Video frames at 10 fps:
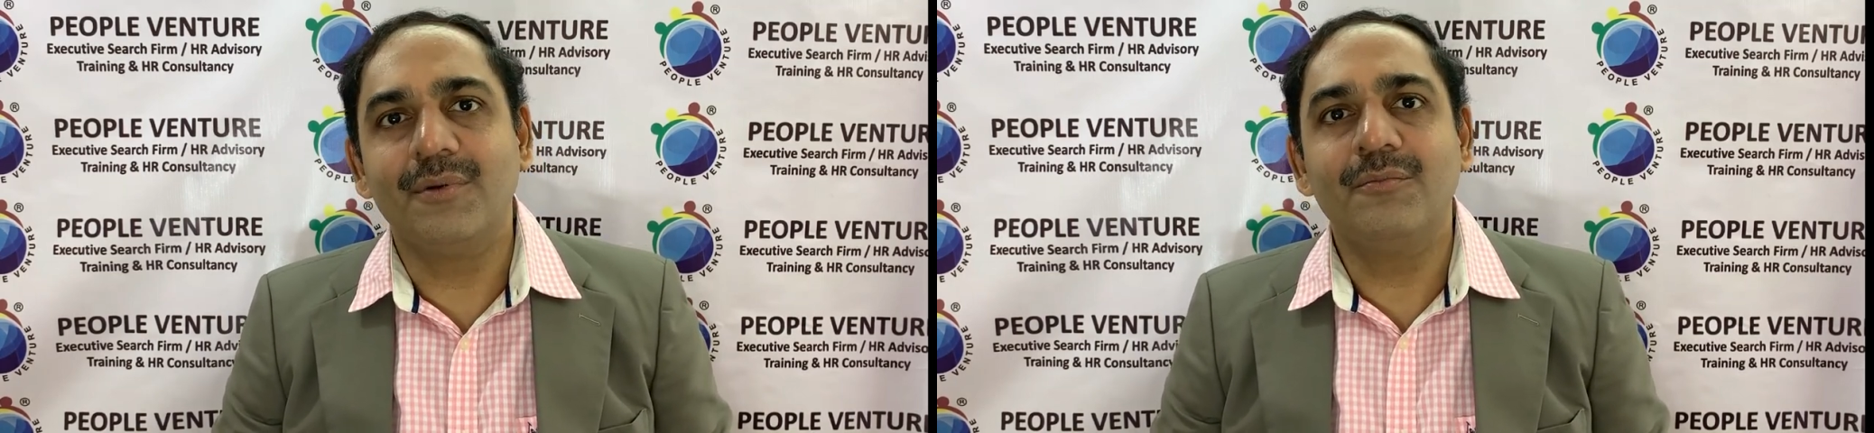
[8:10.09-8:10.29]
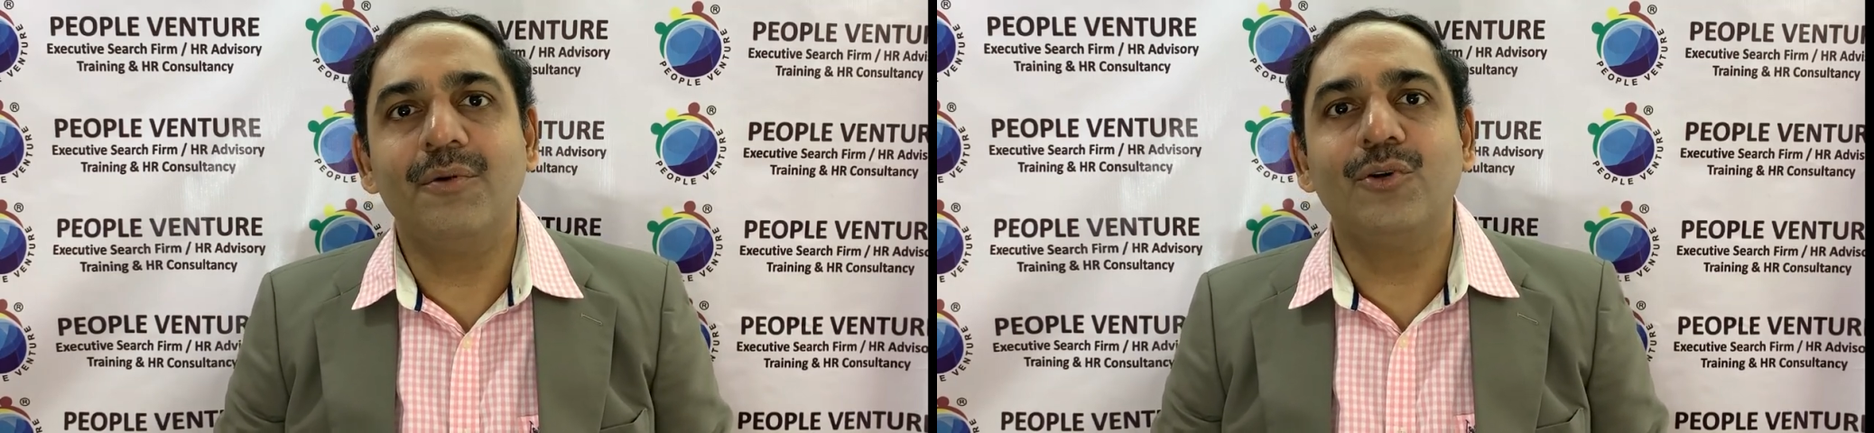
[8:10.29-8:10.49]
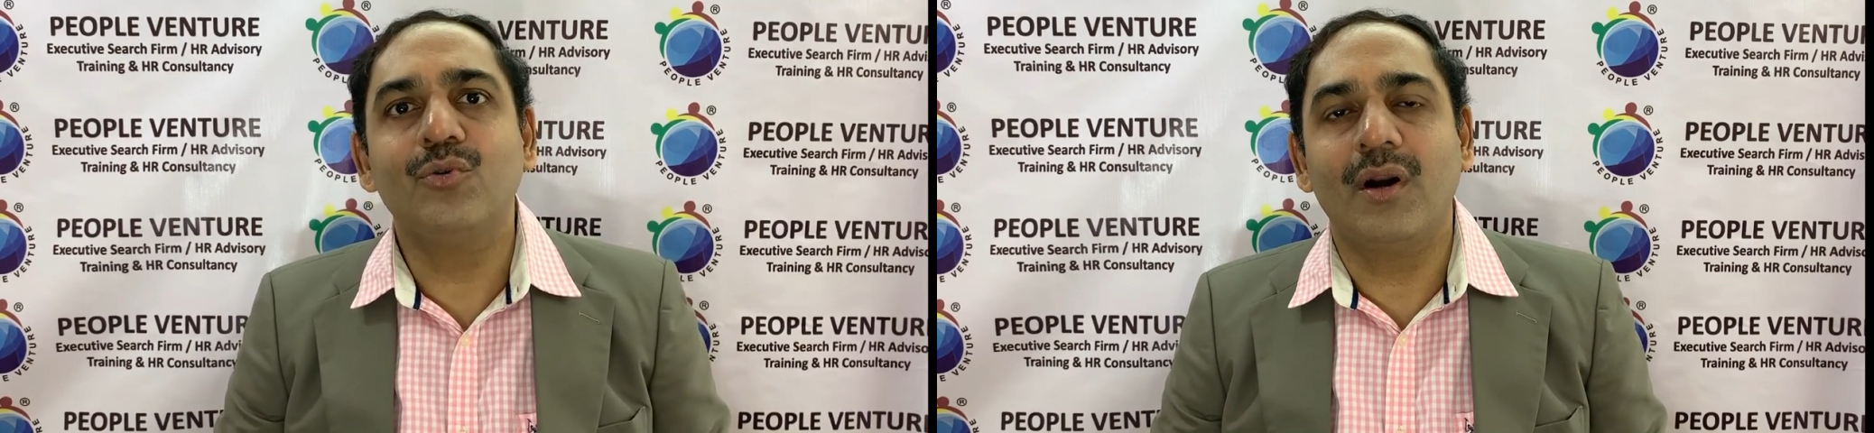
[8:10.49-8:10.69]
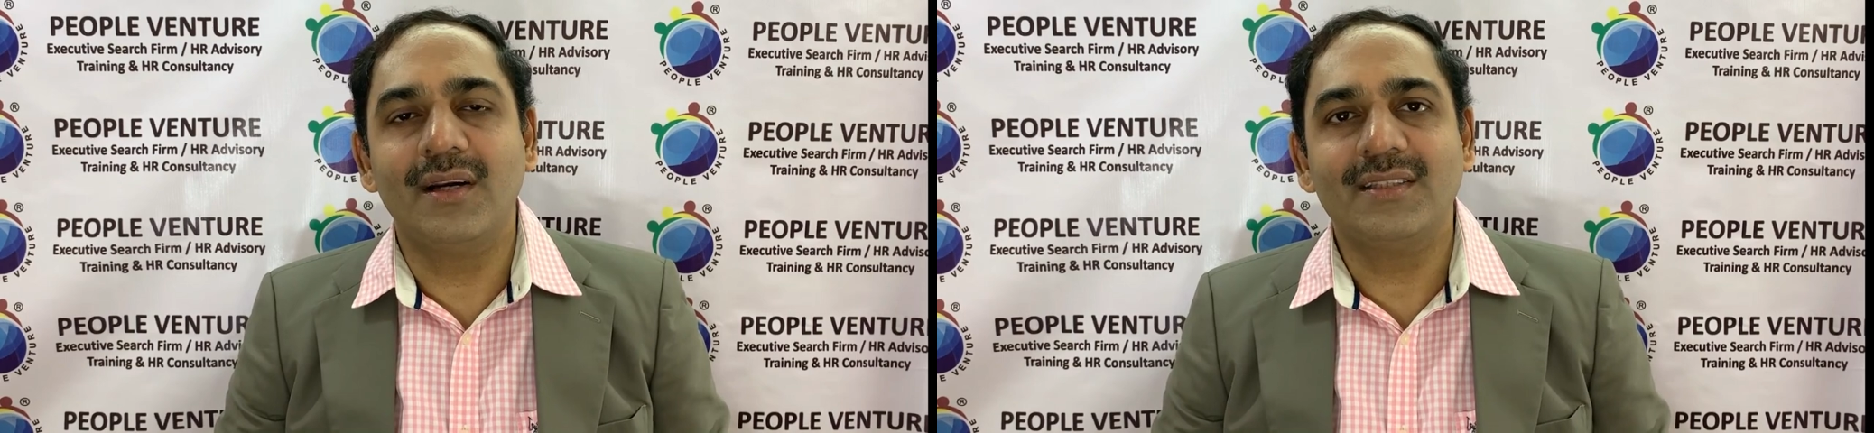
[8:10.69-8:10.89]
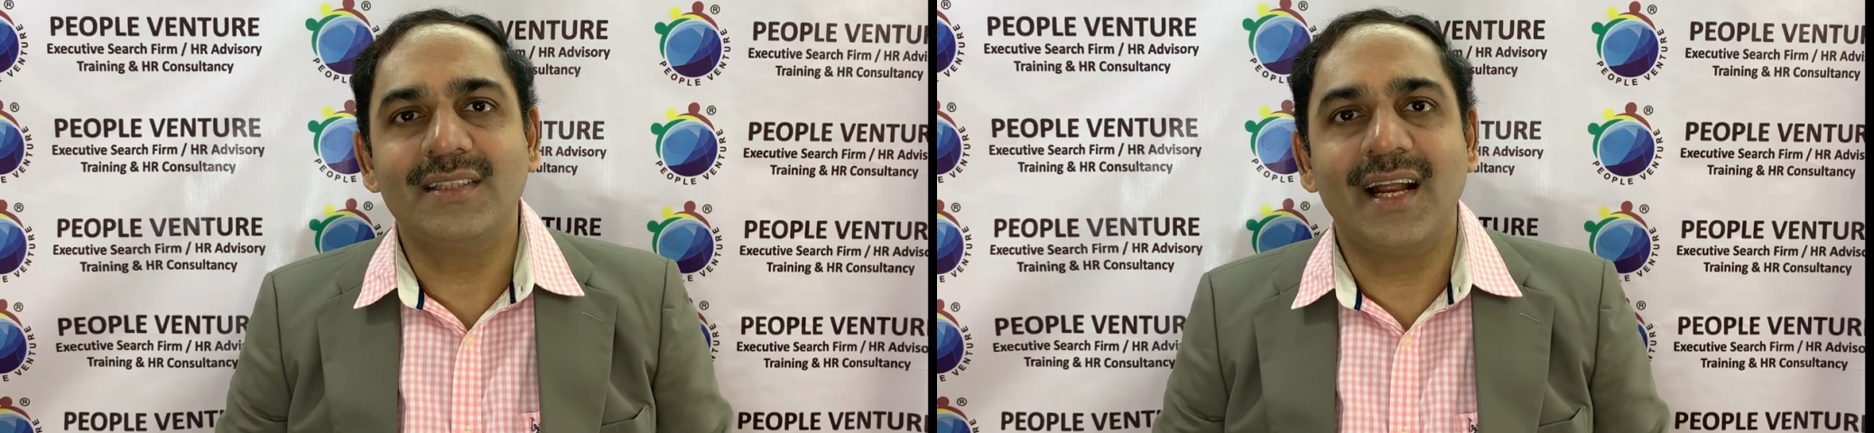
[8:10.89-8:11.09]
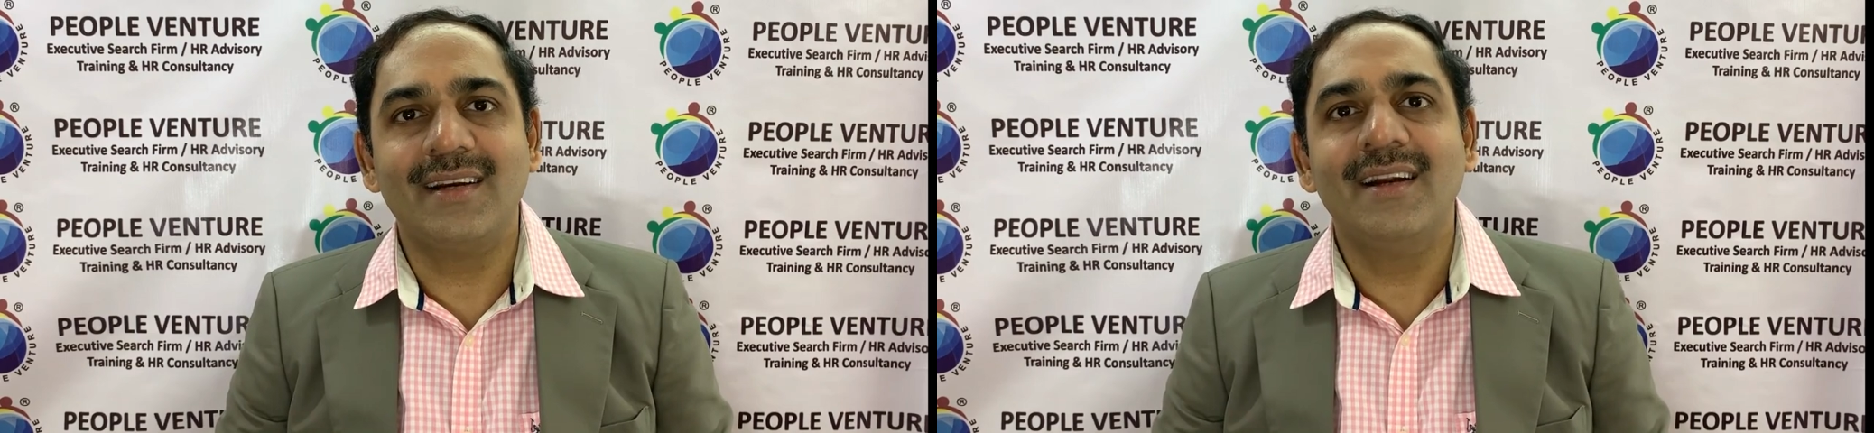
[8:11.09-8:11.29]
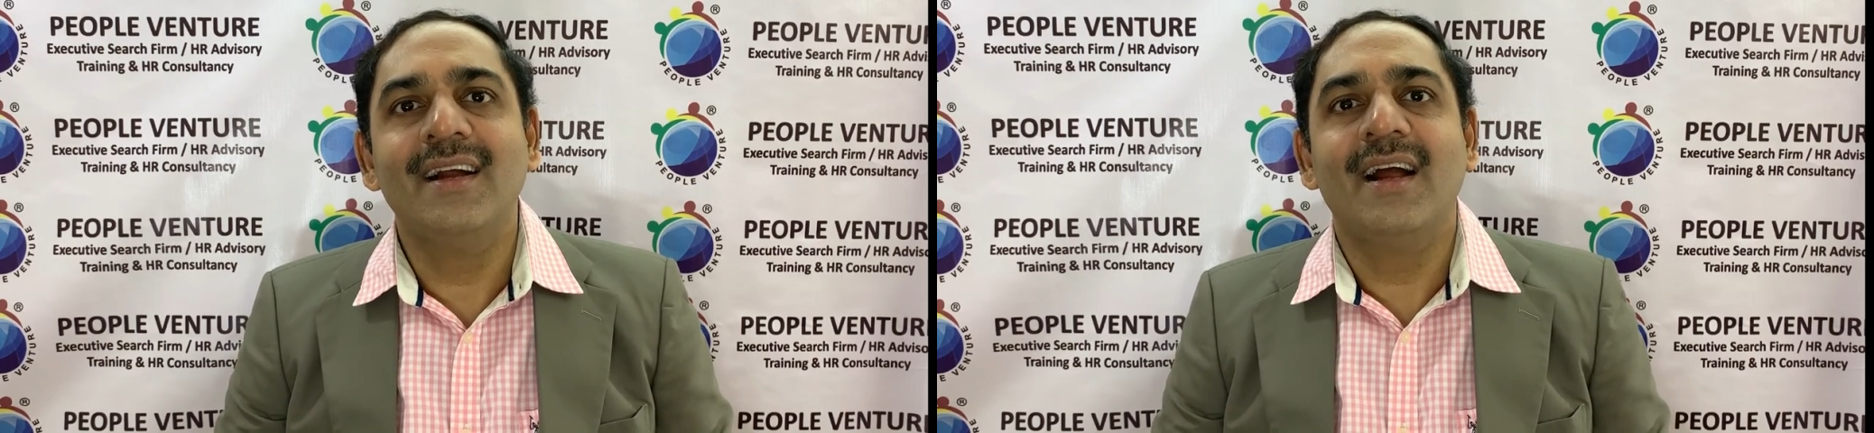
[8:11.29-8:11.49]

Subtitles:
people to understand